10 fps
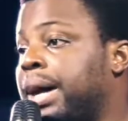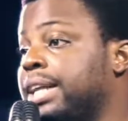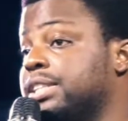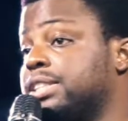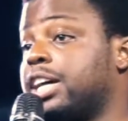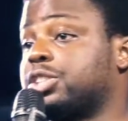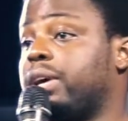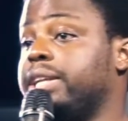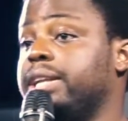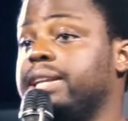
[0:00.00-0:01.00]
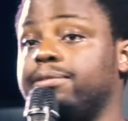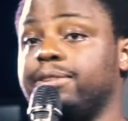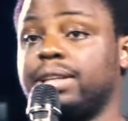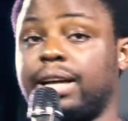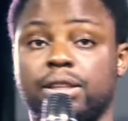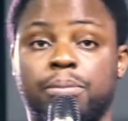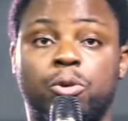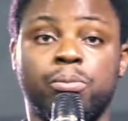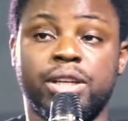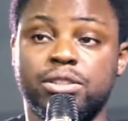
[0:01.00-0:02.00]
man is actually living at the
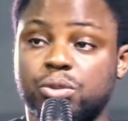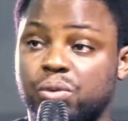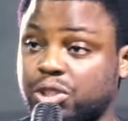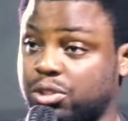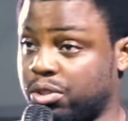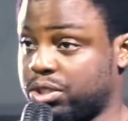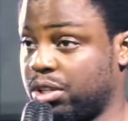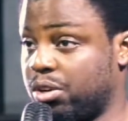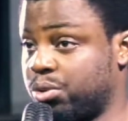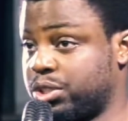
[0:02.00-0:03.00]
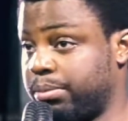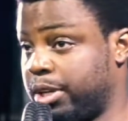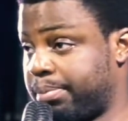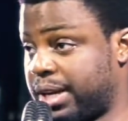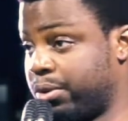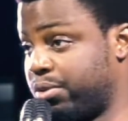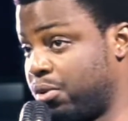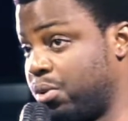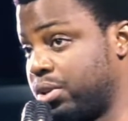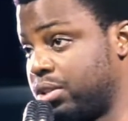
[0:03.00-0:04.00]
moment was not the ultimate plan of
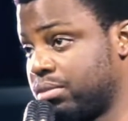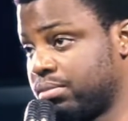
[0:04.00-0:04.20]
God.